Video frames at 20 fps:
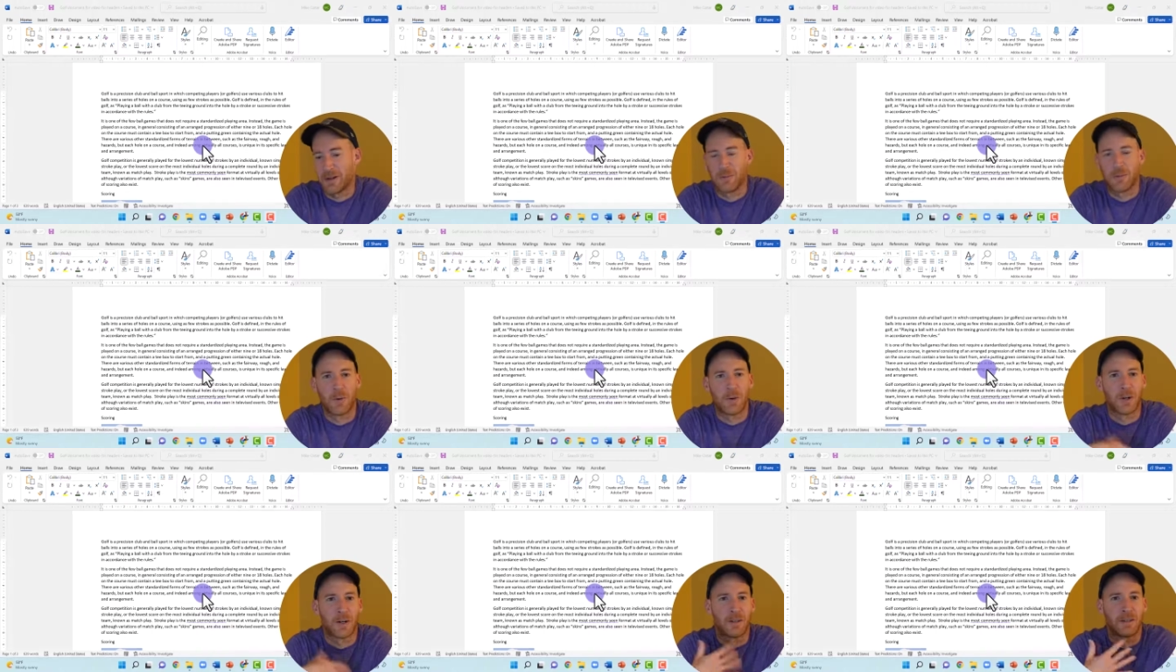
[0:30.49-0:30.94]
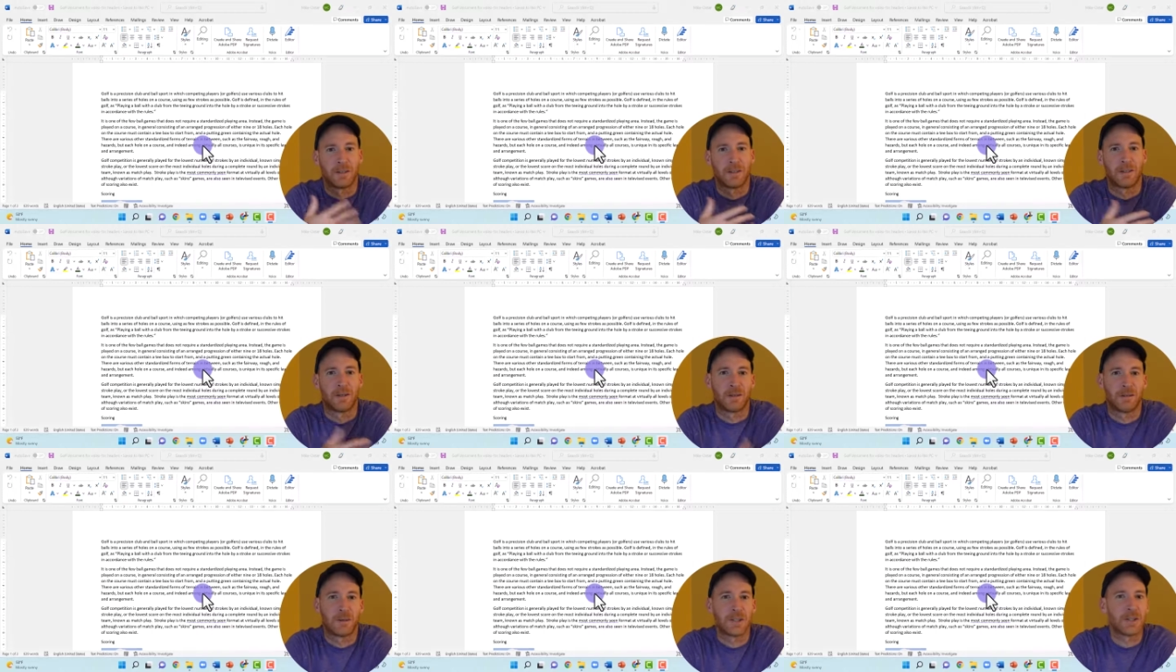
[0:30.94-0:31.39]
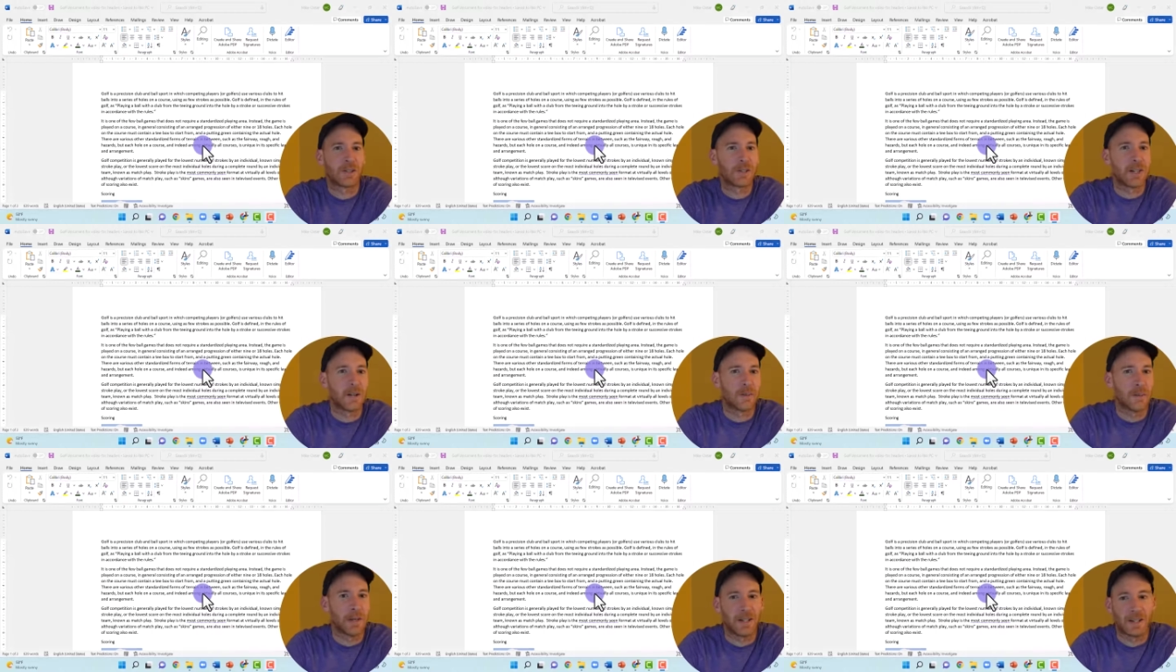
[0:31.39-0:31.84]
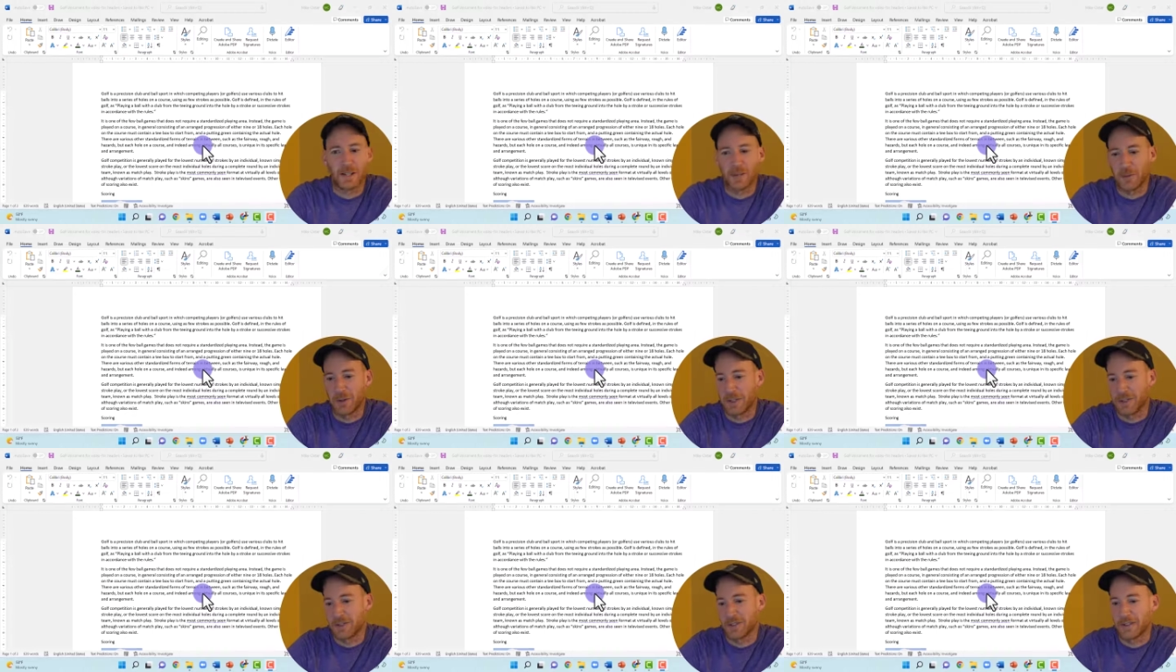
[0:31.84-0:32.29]
a, more visually
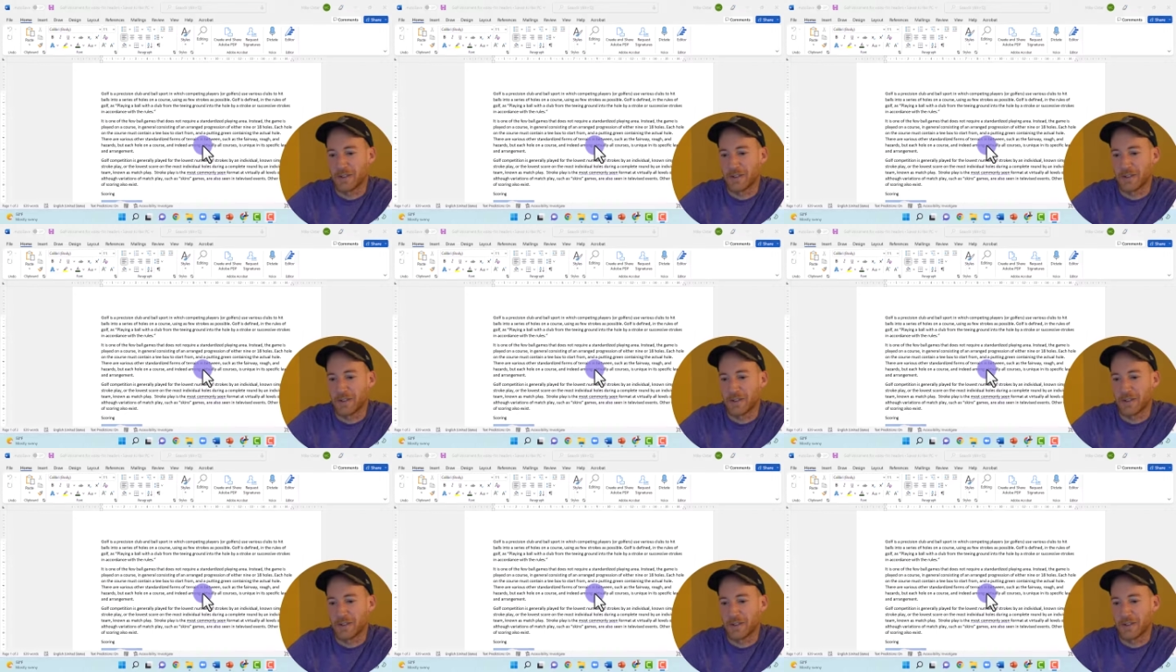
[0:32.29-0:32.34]
appealing one.